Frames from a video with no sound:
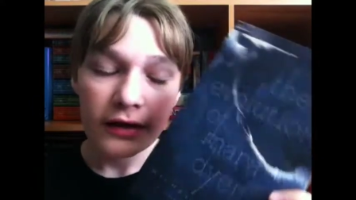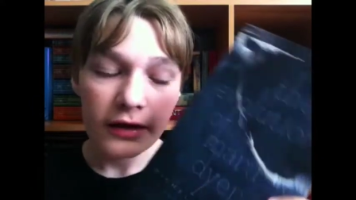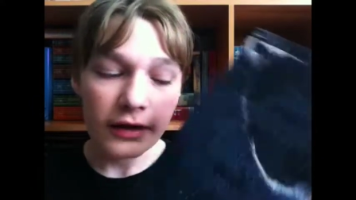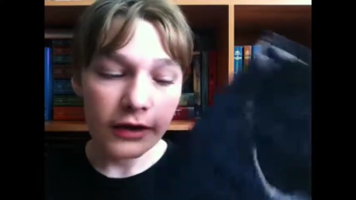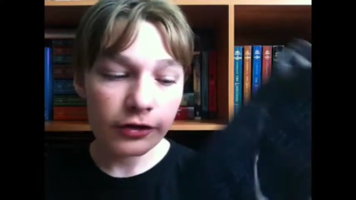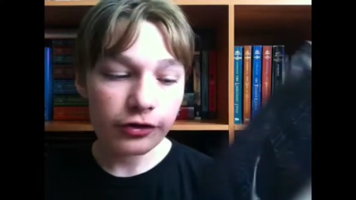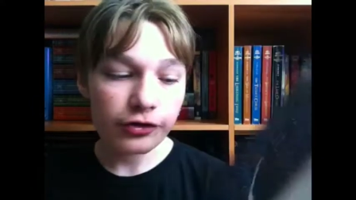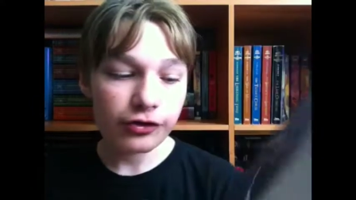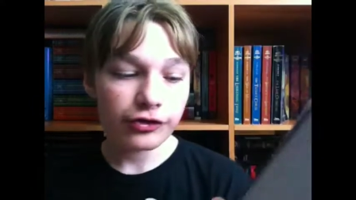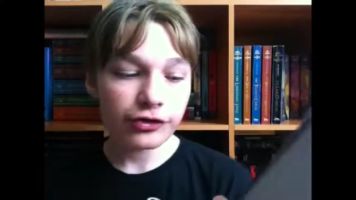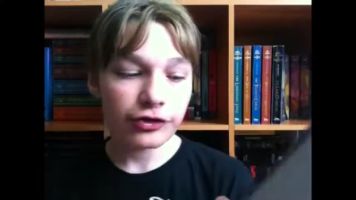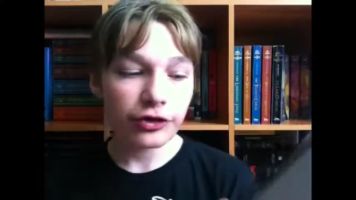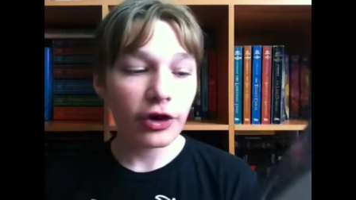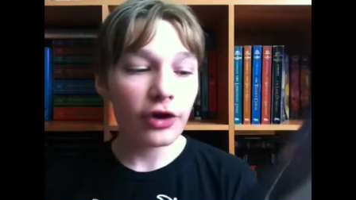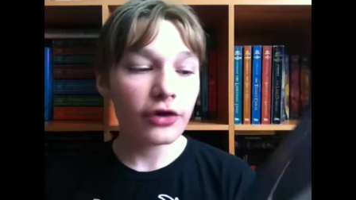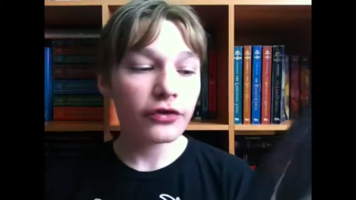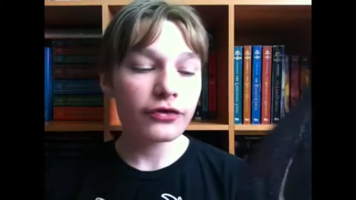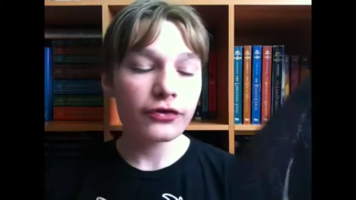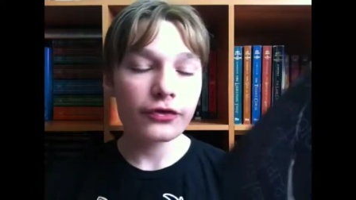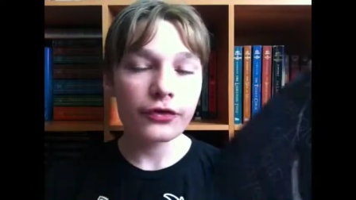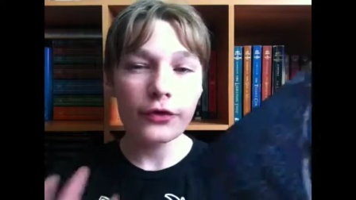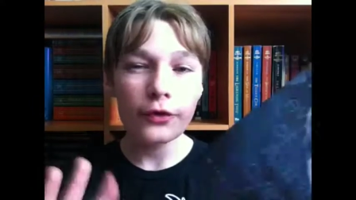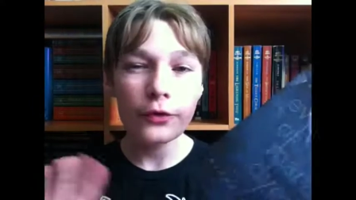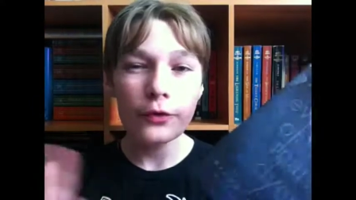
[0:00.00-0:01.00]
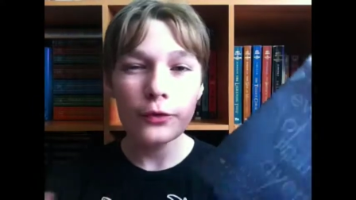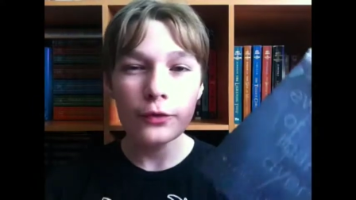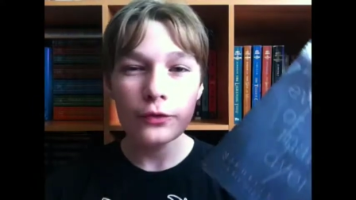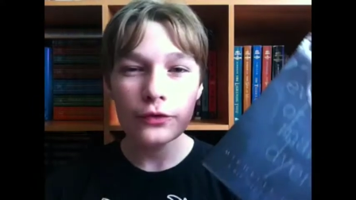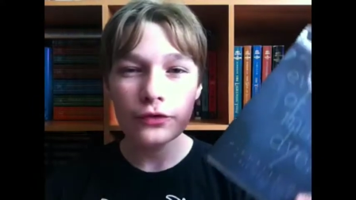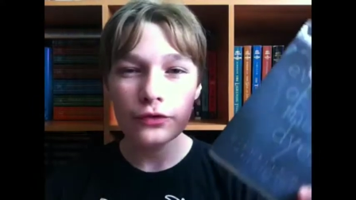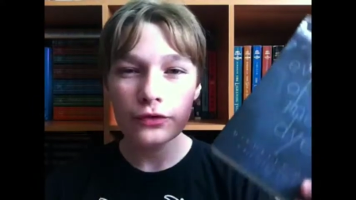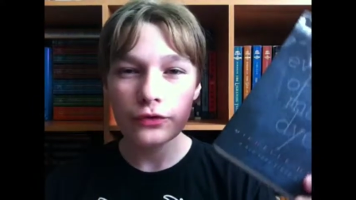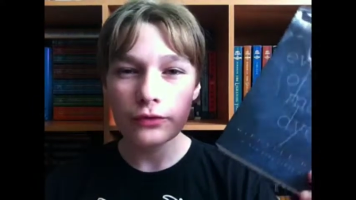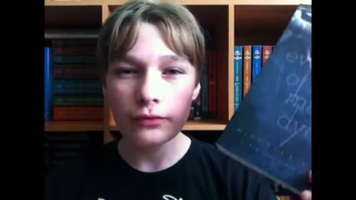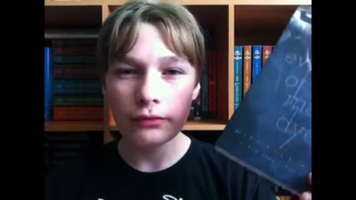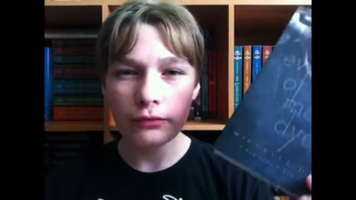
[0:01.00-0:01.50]
It's just
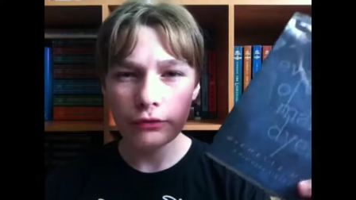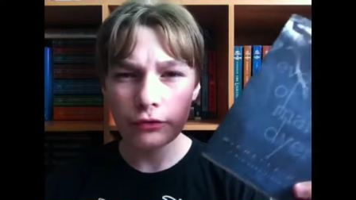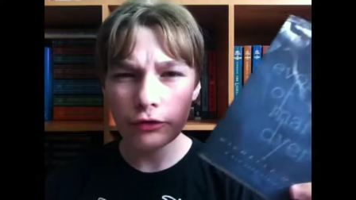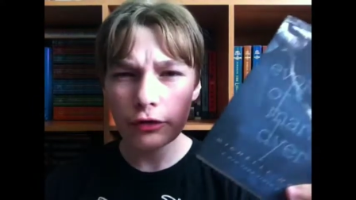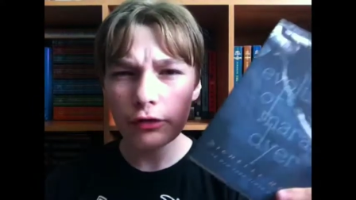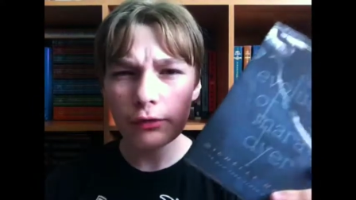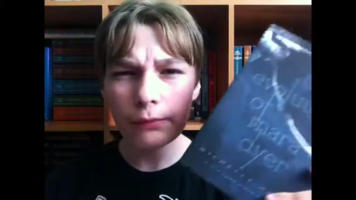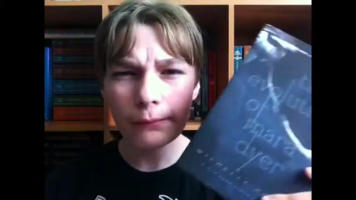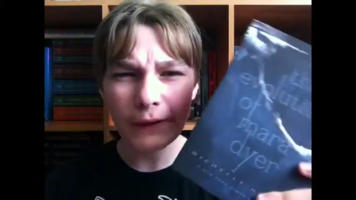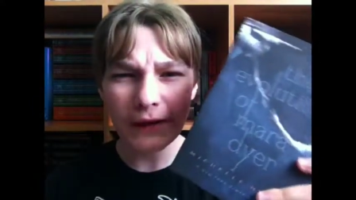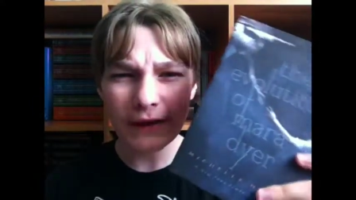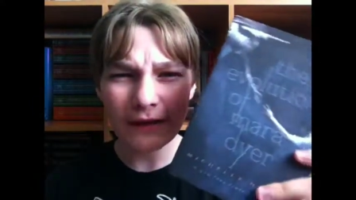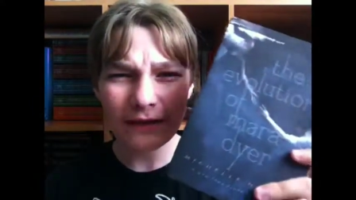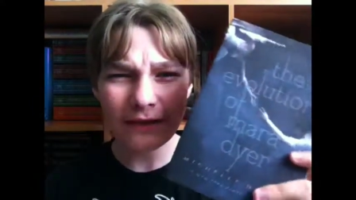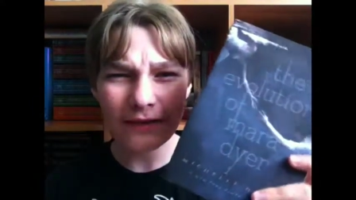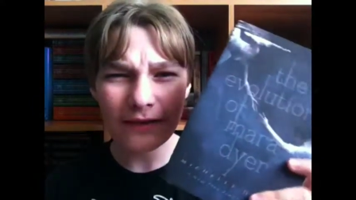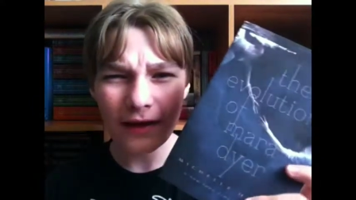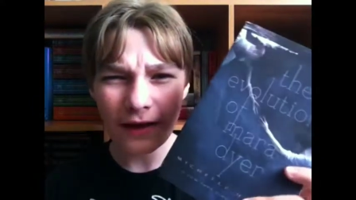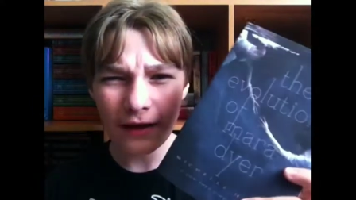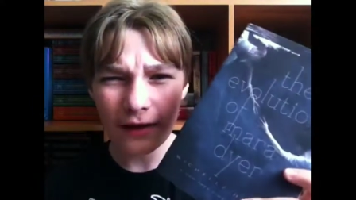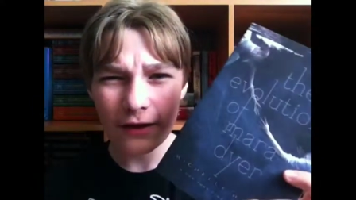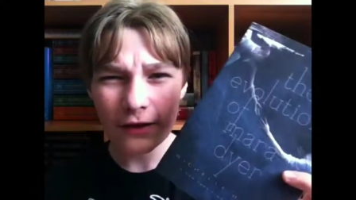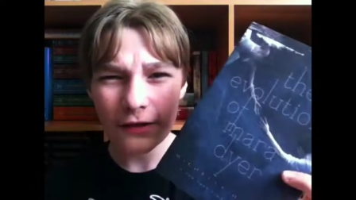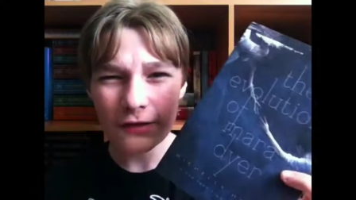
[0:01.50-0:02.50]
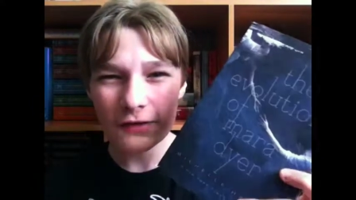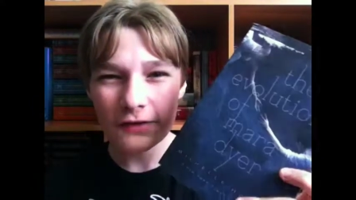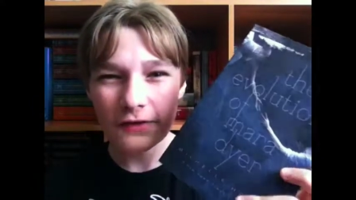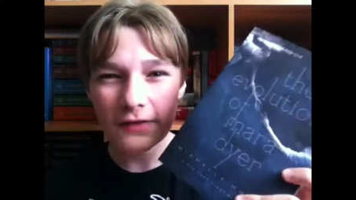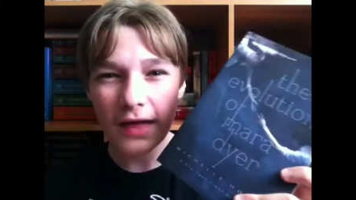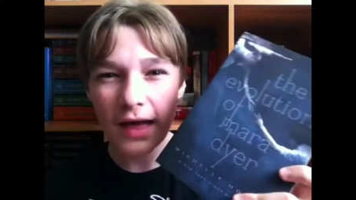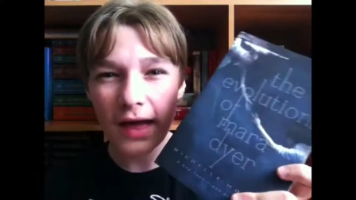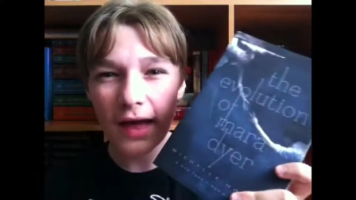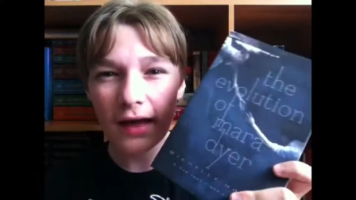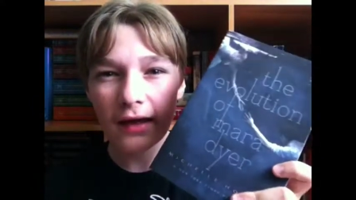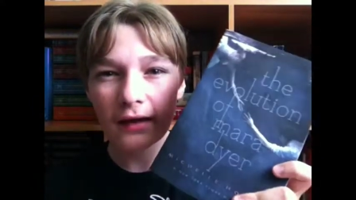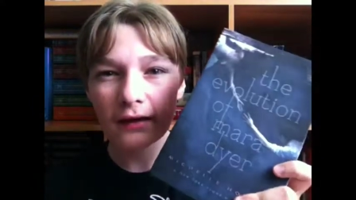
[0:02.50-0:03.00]
those two main things
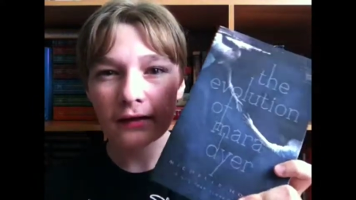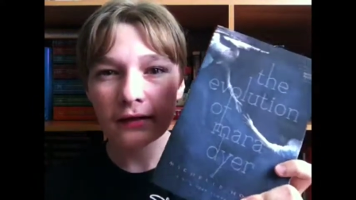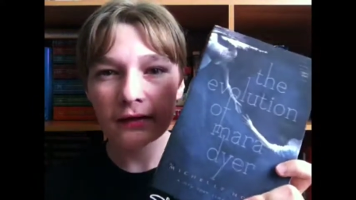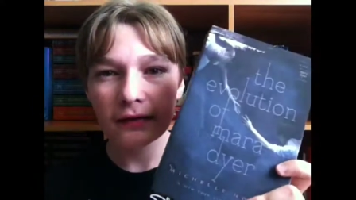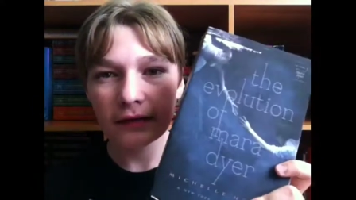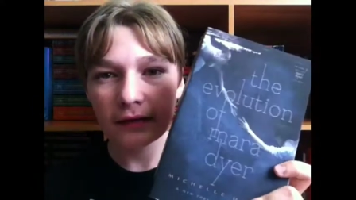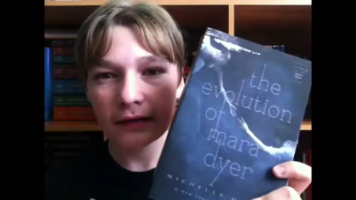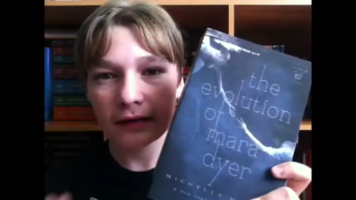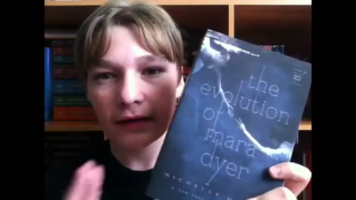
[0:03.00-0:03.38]
that